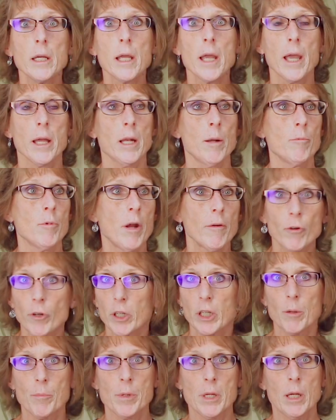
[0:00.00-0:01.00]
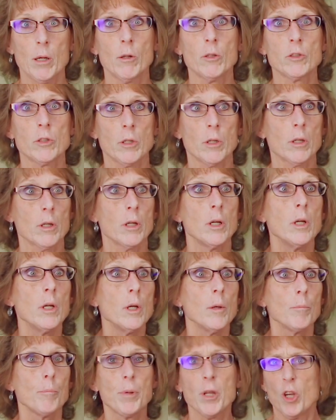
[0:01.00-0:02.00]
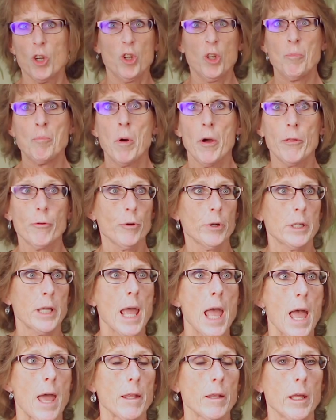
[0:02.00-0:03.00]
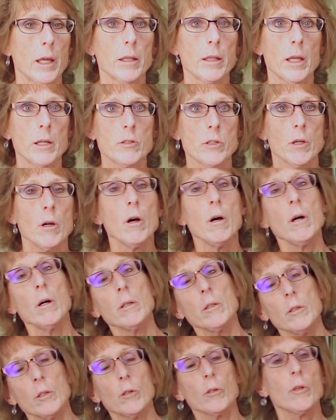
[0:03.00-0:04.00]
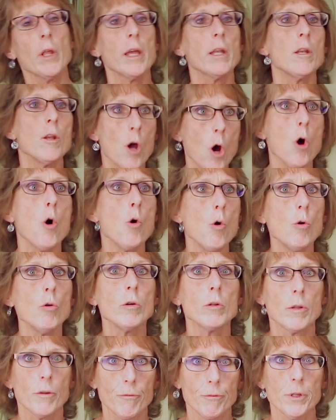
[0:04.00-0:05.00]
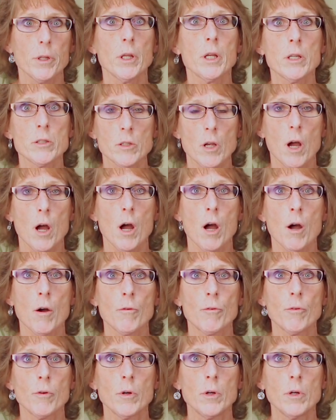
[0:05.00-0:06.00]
and I'm never going to be able to be a good mother again, like they say, they know the feelings of